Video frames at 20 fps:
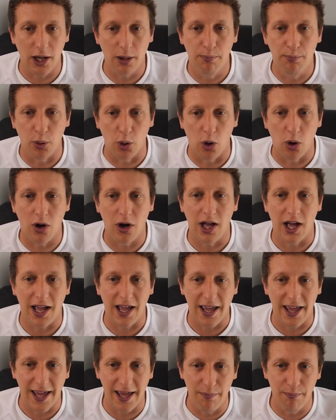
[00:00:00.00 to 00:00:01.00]
But
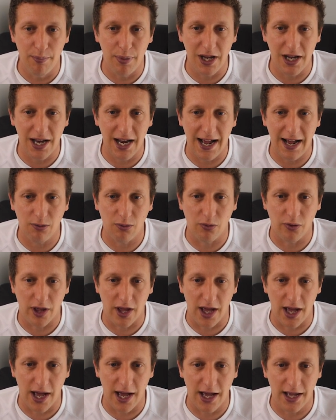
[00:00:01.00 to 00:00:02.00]
him being out
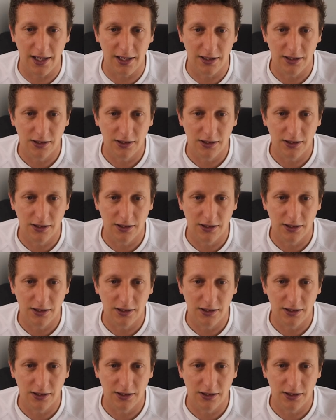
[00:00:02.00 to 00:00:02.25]
there